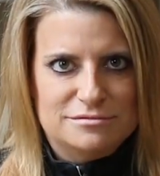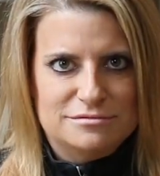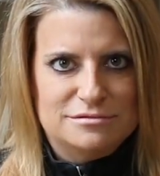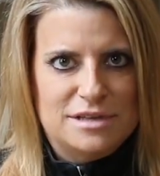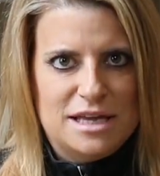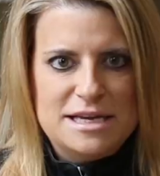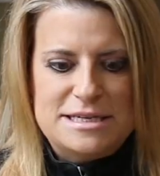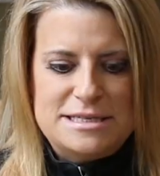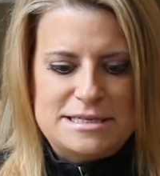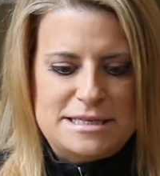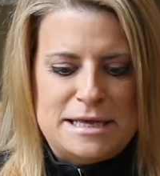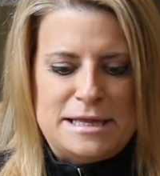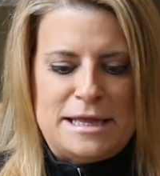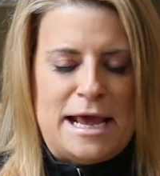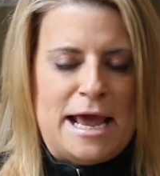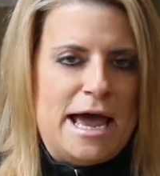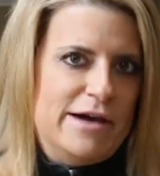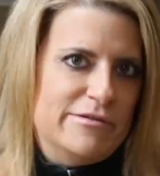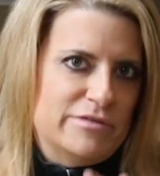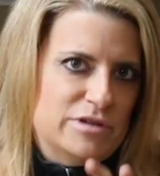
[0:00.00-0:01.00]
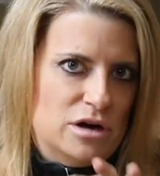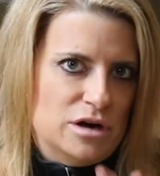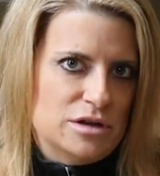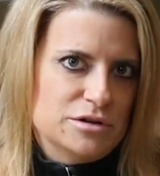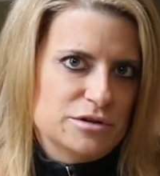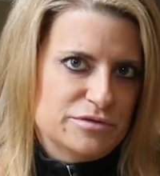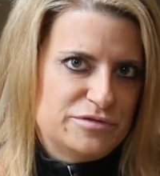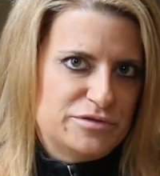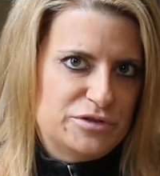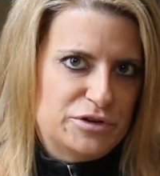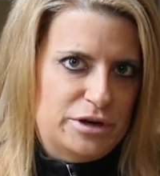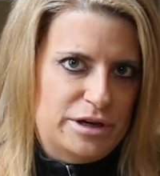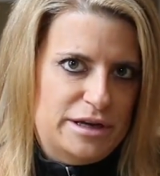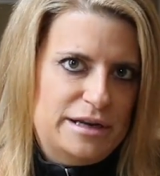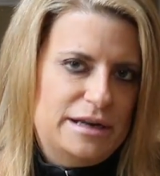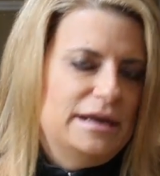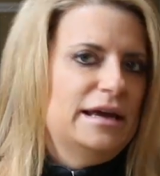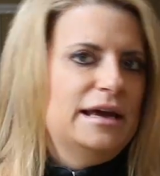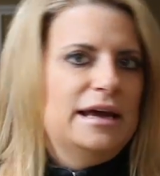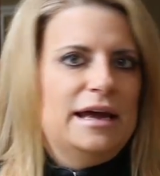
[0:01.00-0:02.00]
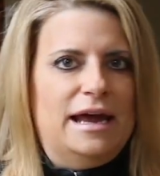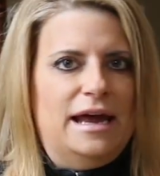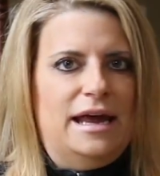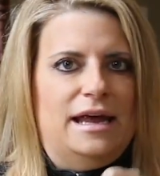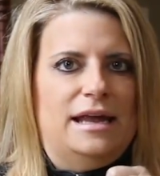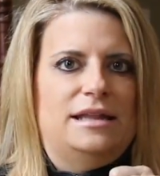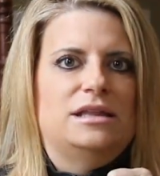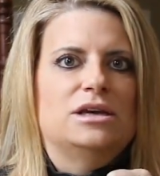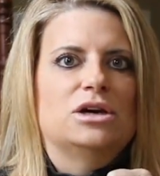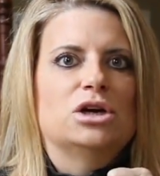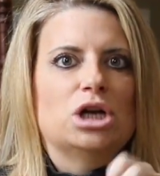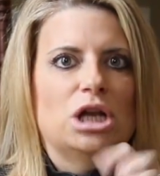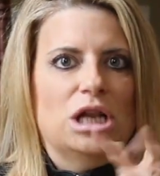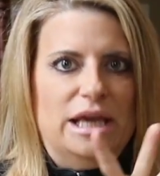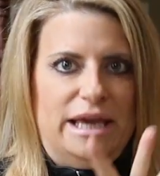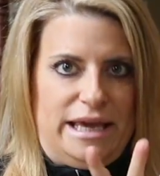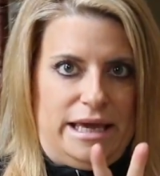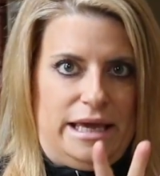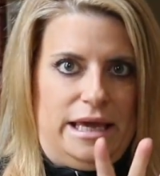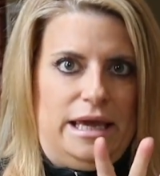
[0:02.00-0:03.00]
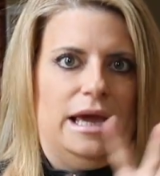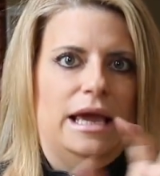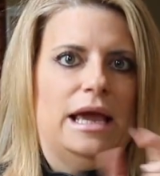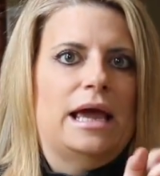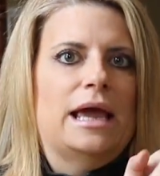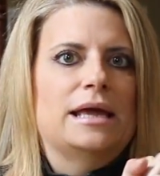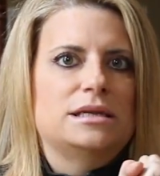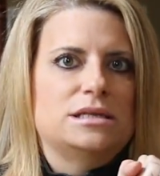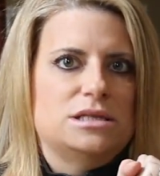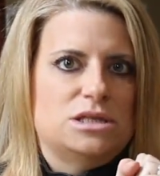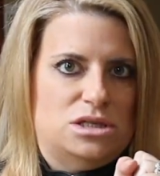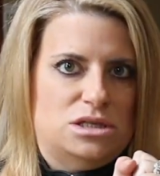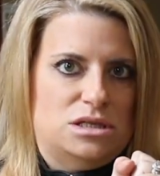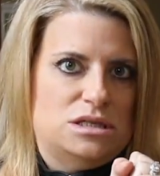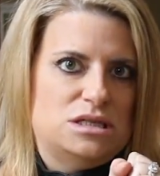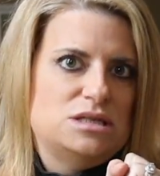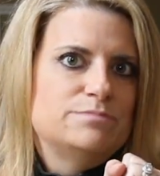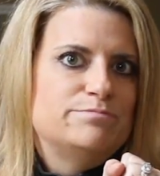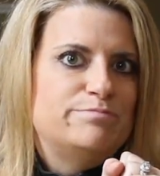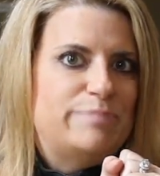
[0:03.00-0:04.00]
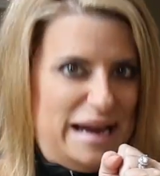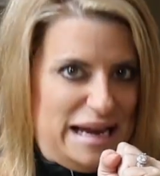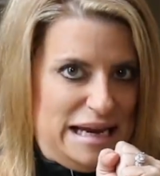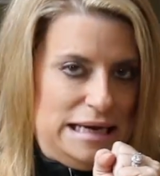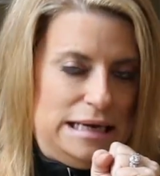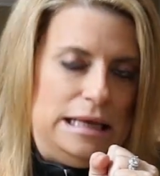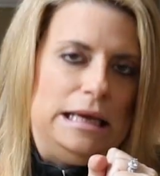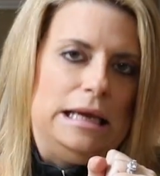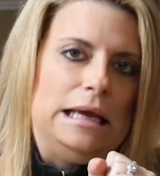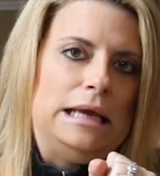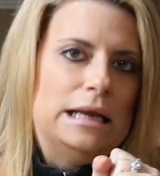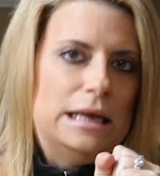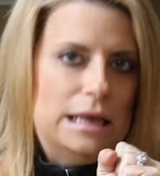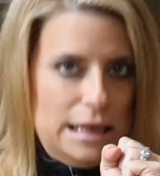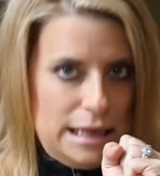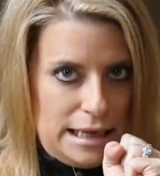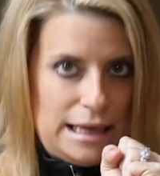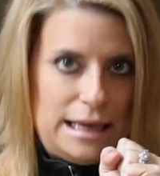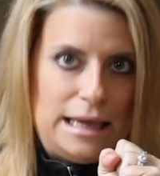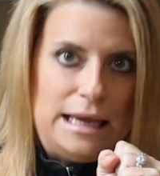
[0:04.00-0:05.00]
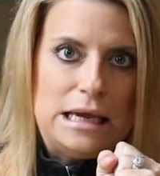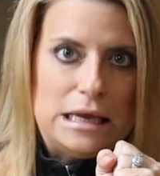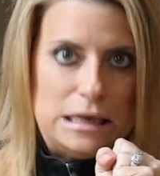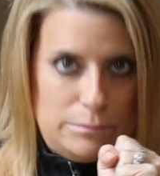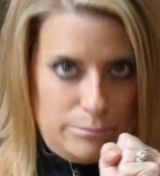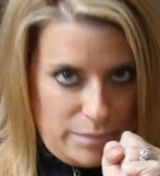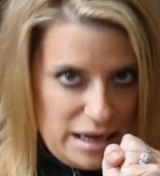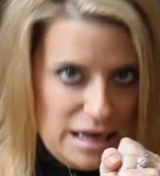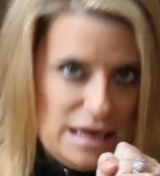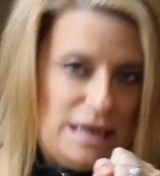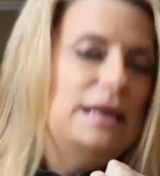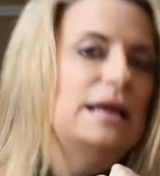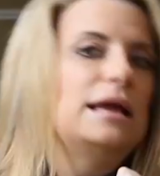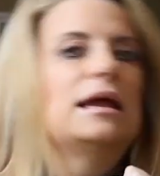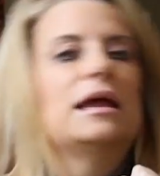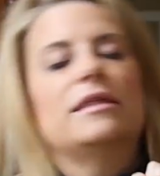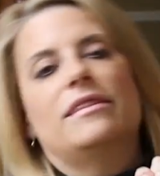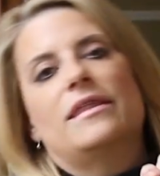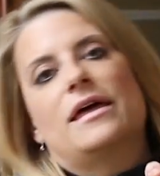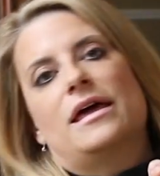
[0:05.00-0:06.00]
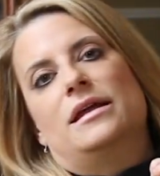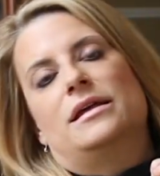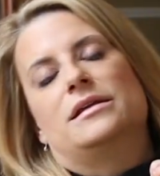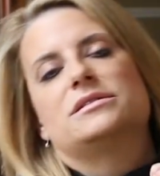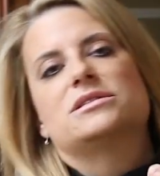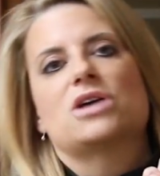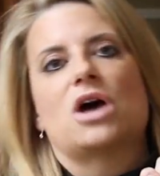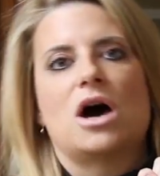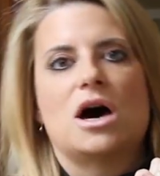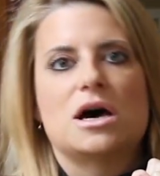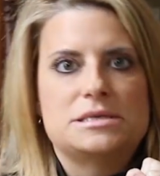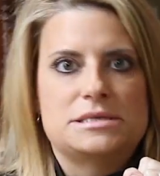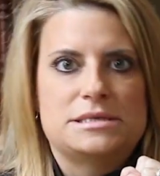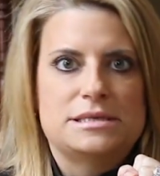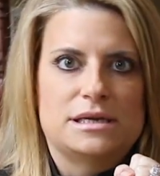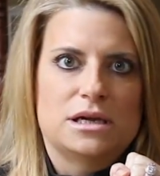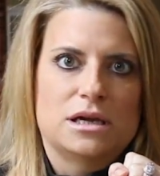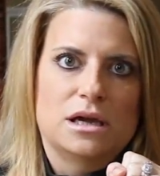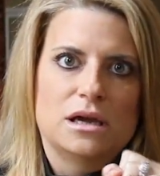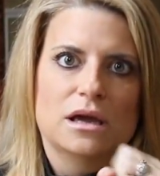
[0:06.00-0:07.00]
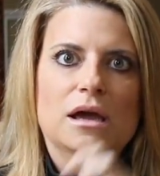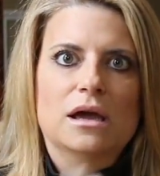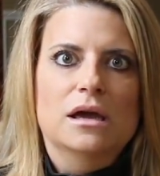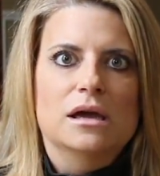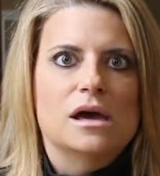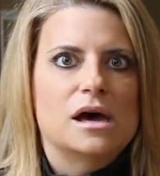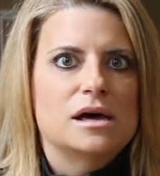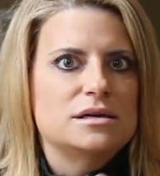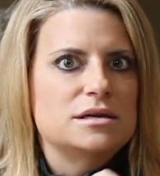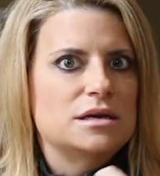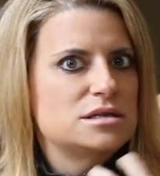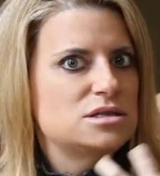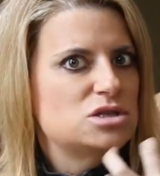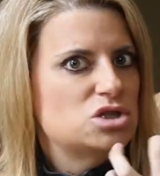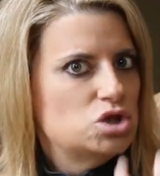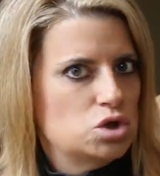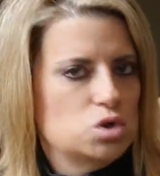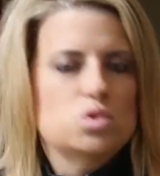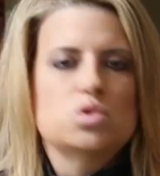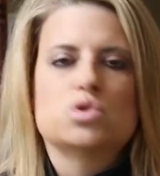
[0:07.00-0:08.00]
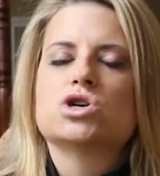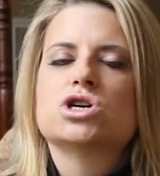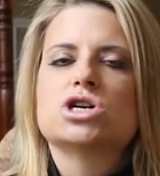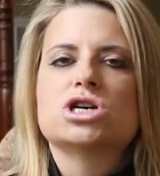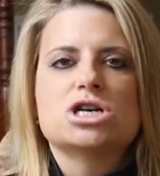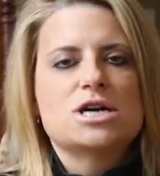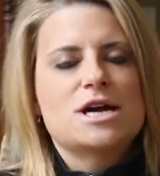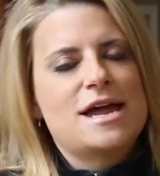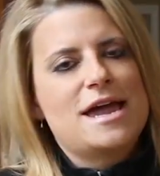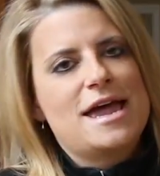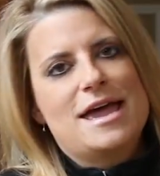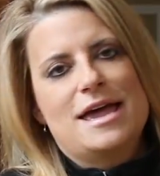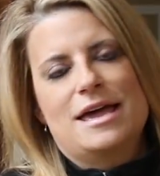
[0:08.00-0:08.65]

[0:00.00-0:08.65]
Like say they have it on their foot and they're licking and biting and licking and biting, and then it's causing a sore.